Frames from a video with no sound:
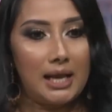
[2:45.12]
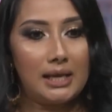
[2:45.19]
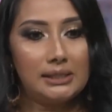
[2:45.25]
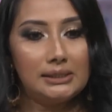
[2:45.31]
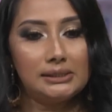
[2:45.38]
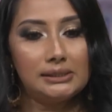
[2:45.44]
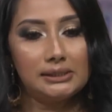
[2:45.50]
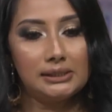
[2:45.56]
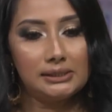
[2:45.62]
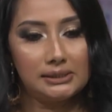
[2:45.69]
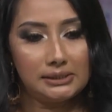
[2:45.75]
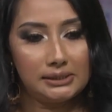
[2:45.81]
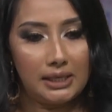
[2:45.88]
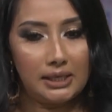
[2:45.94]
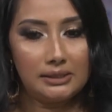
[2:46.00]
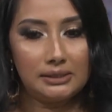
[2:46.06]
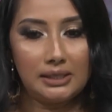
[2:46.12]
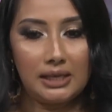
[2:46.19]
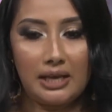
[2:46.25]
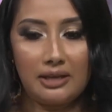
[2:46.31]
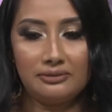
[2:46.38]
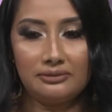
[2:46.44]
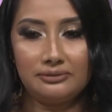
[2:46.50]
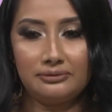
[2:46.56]
And since then,
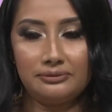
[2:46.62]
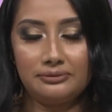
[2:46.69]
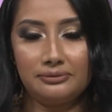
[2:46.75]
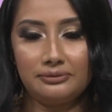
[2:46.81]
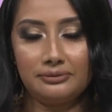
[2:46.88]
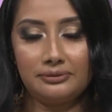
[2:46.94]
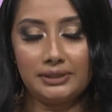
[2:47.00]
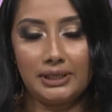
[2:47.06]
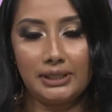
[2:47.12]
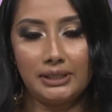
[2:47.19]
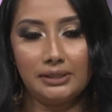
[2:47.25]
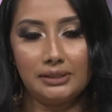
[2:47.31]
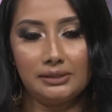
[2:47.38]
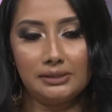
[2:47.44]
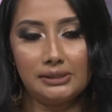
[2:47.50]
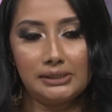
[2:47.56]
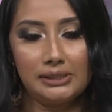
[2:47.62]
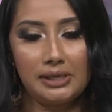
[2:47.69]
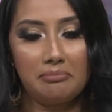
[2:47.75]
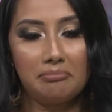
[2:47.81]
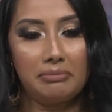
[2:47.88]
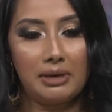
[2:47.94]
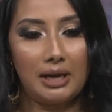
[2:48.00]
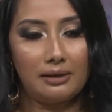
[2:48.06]
I've kind of
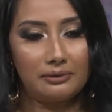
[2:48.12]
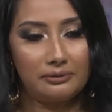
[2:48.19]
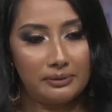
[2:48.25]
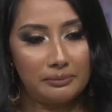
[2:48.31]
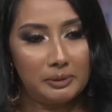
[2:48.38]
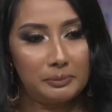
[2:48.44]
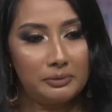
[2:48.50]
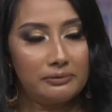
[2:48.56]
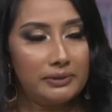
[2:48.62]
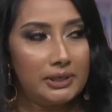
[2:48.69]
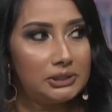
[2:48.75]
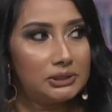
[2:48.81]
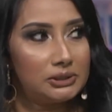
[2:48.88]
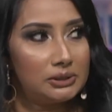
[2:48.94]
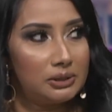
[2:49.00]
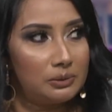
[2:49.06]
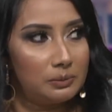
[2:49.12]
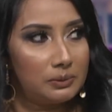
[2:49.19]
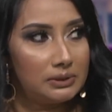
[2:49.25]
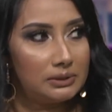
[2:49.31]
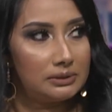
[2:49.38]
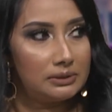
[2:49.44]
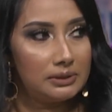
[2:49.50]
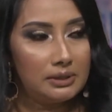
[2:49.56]
stepped back from the professional
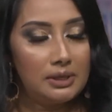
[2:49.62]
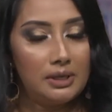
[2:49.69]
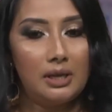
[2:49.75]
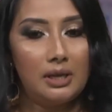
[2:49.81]
world.